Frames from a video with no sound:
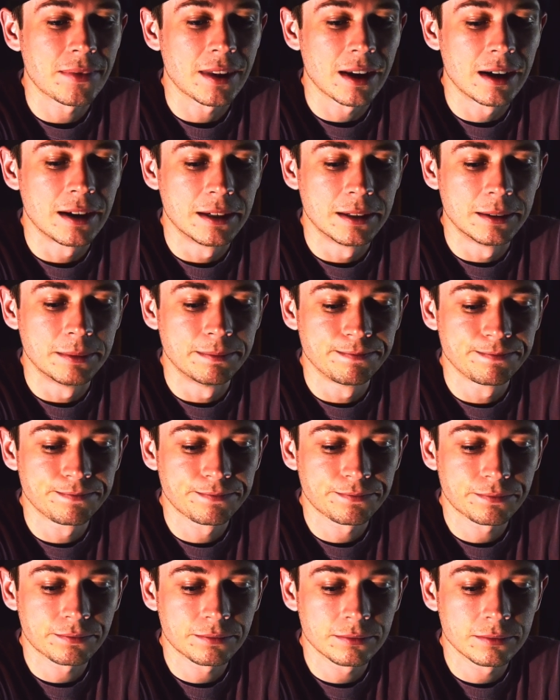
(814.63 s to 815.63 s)
Um,
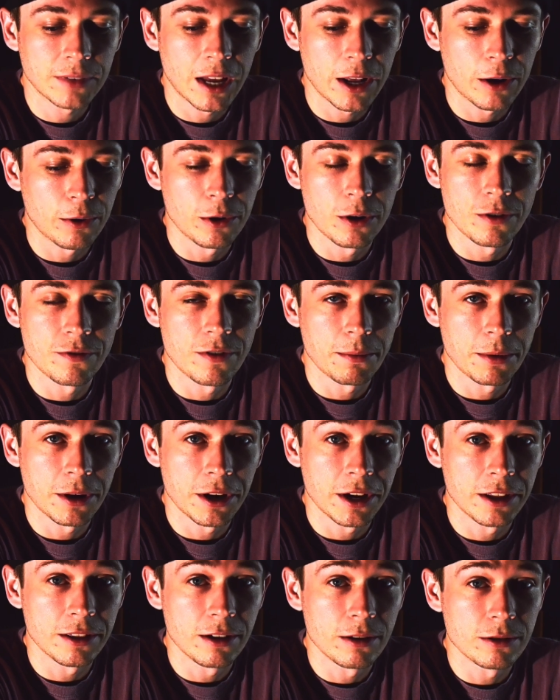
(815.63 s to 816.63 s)
I don't know if I'm gonna
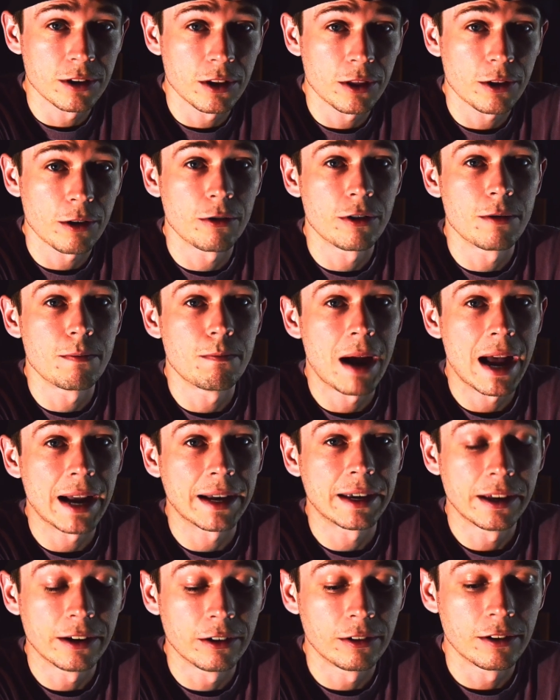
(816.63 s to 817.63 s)
get those and throw them
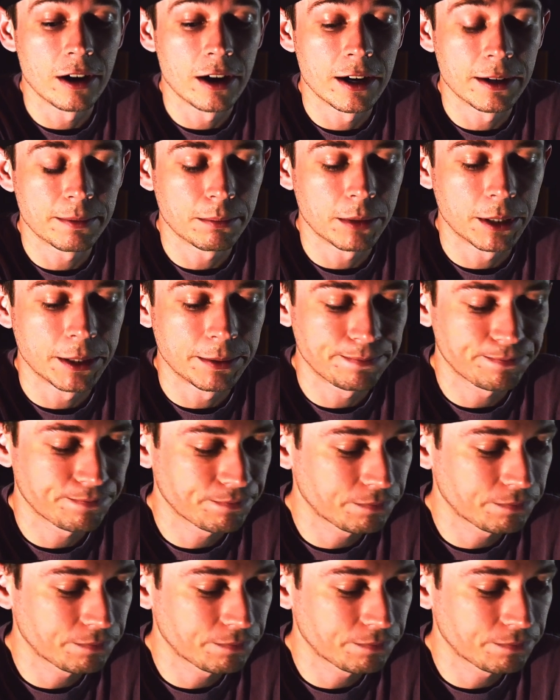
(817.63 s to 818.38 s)
back in or not, but